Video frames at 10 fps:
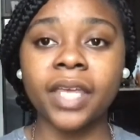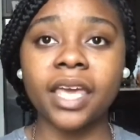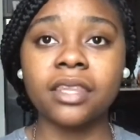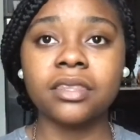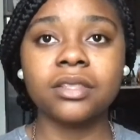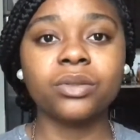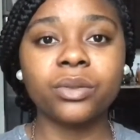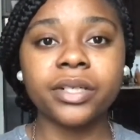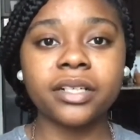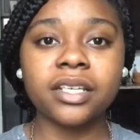And the
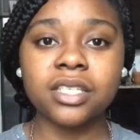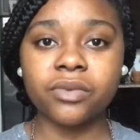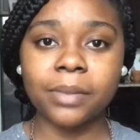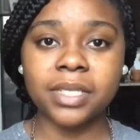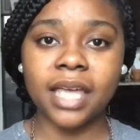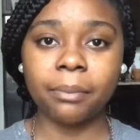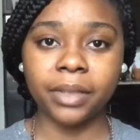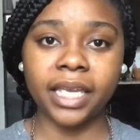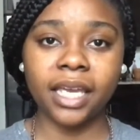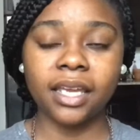Lord interrupted that
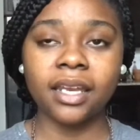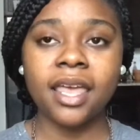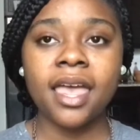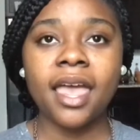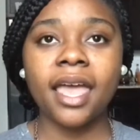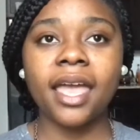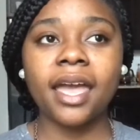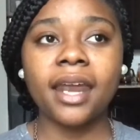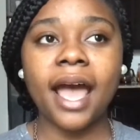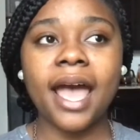plan.
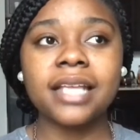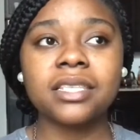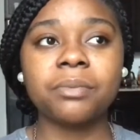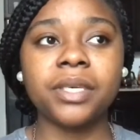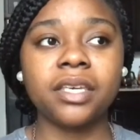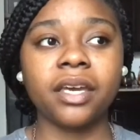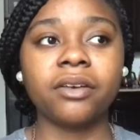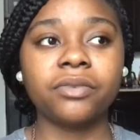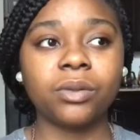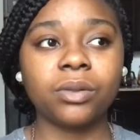And I had to be
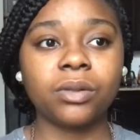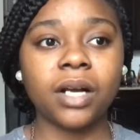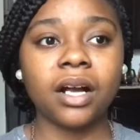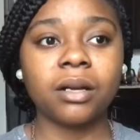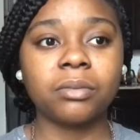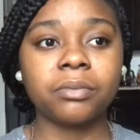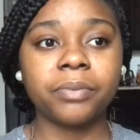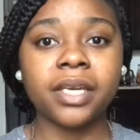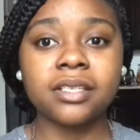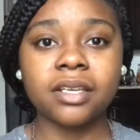careful um,
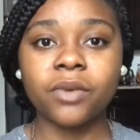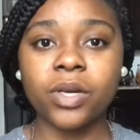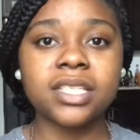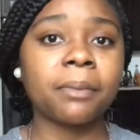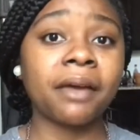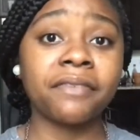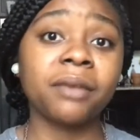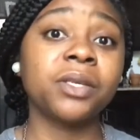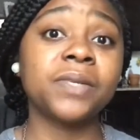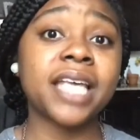because, of course, like my
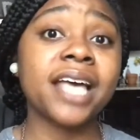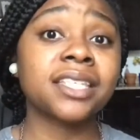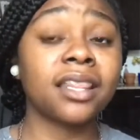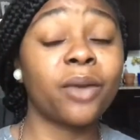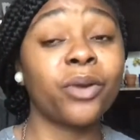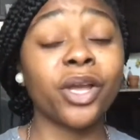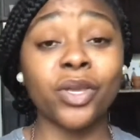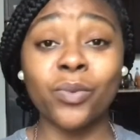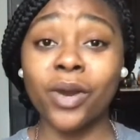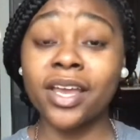family was asking, like, where are
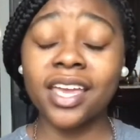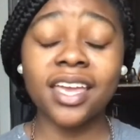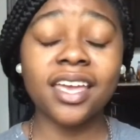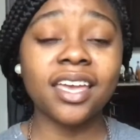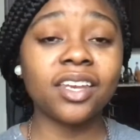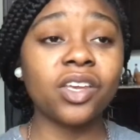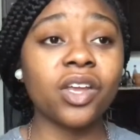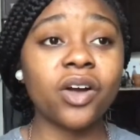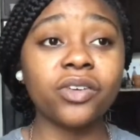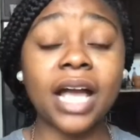you working? You
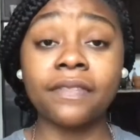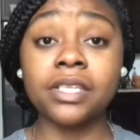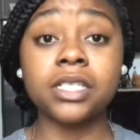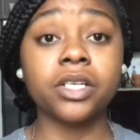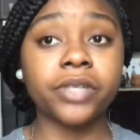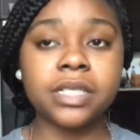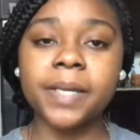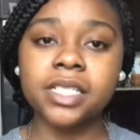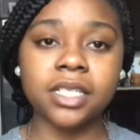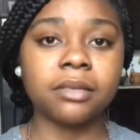know, you got this degree,
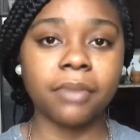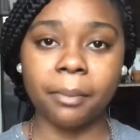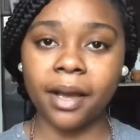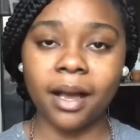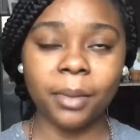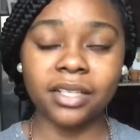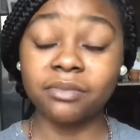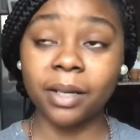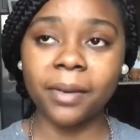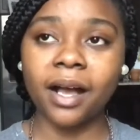especially my mom. I
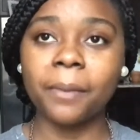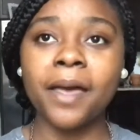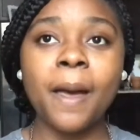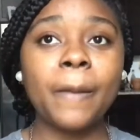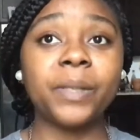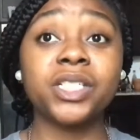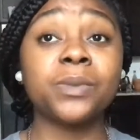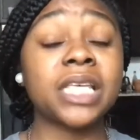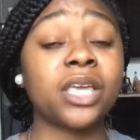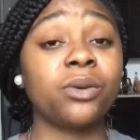love my mom, but she
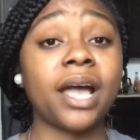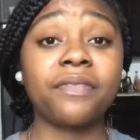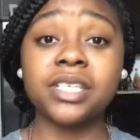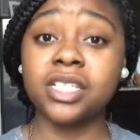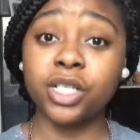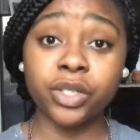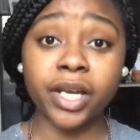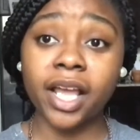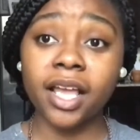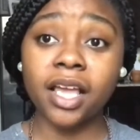was like, you got this
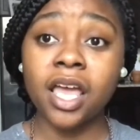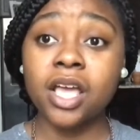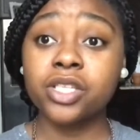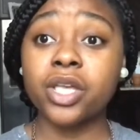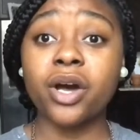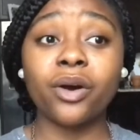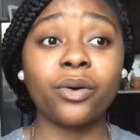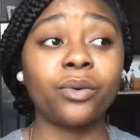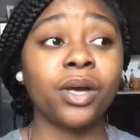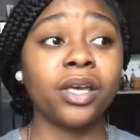degree.
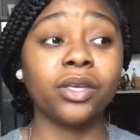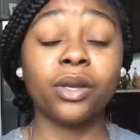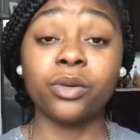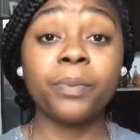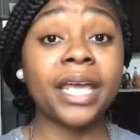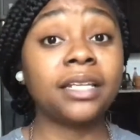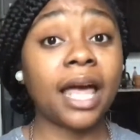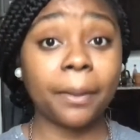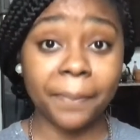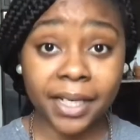So, you know, you paid a
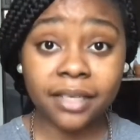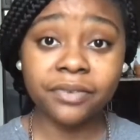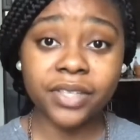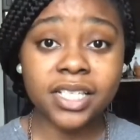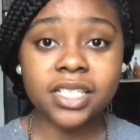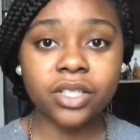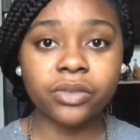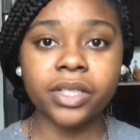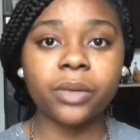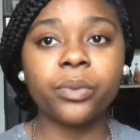lot of money for this
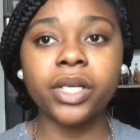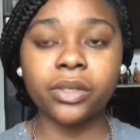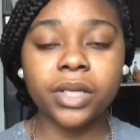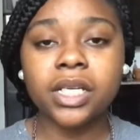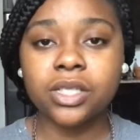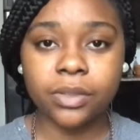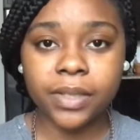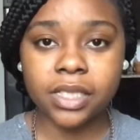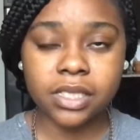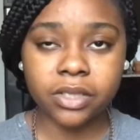degree. What are you going to do
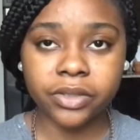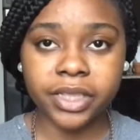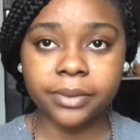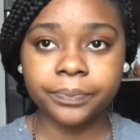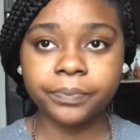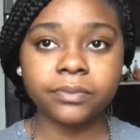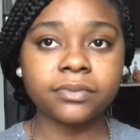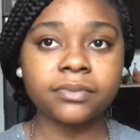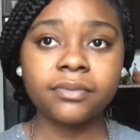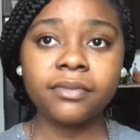with this degree?
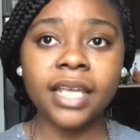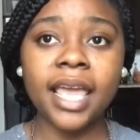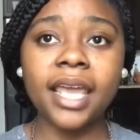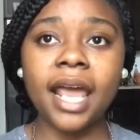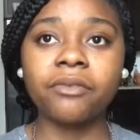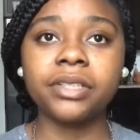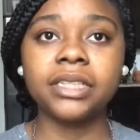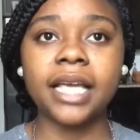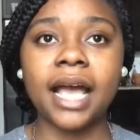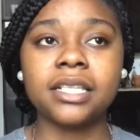And I
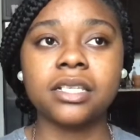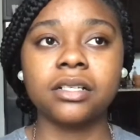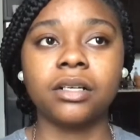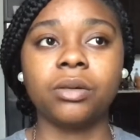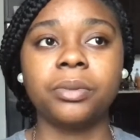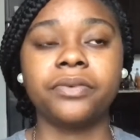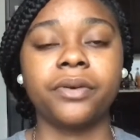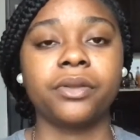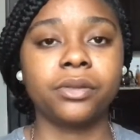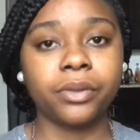really had to go
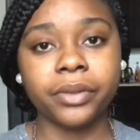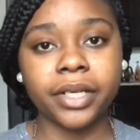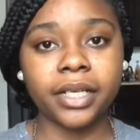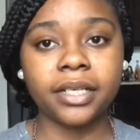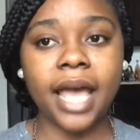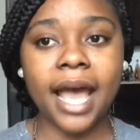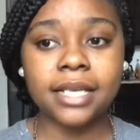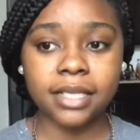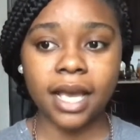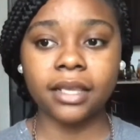before the Lord and
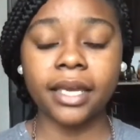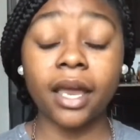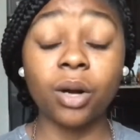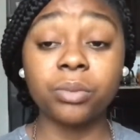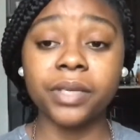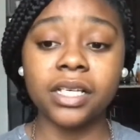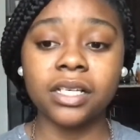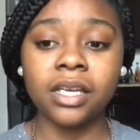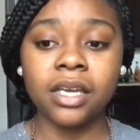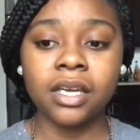ask God, like, help me.